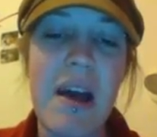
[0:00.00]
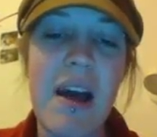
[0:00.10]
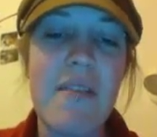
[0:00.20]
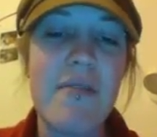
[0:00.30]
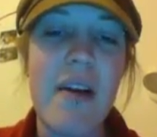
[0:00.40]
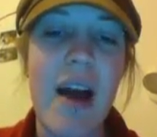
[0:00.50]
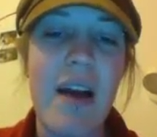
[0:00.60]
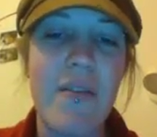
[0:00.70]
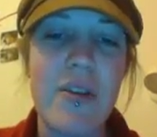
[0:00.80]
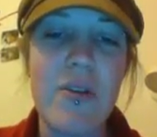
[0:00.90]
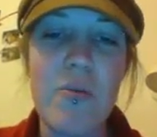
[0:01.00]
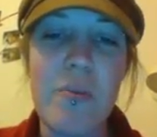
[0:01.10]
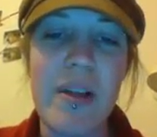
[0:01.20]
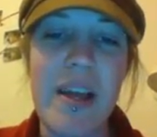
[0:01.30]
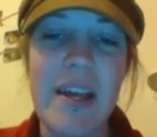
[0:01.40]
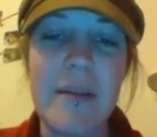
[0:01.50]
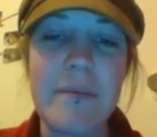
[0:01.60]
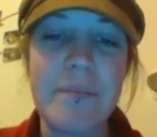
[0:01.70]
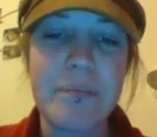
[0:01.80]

I have I have a new plan.